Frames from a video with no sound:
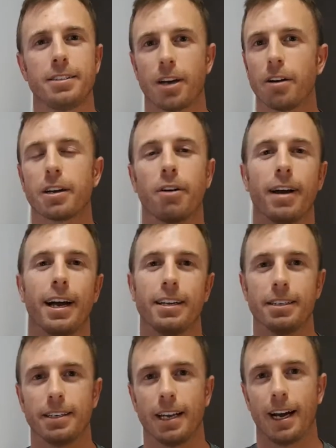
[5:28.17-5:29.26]
Don't go out
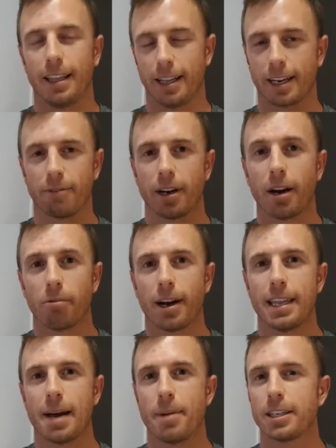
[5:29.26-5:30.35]
and, if you don't run
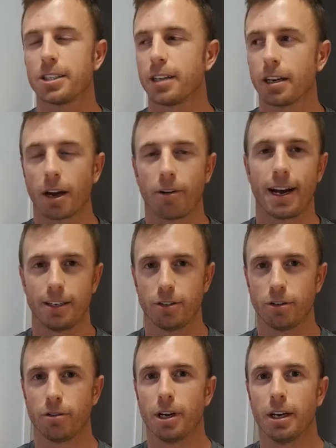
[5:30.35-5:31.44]
that much, don't go out and
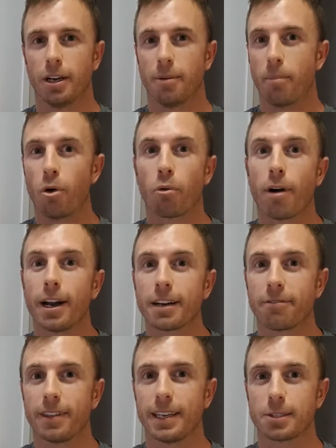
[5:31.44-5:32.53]
do more running
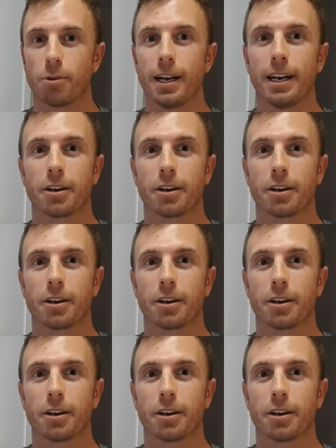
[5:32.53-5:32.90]
for this one.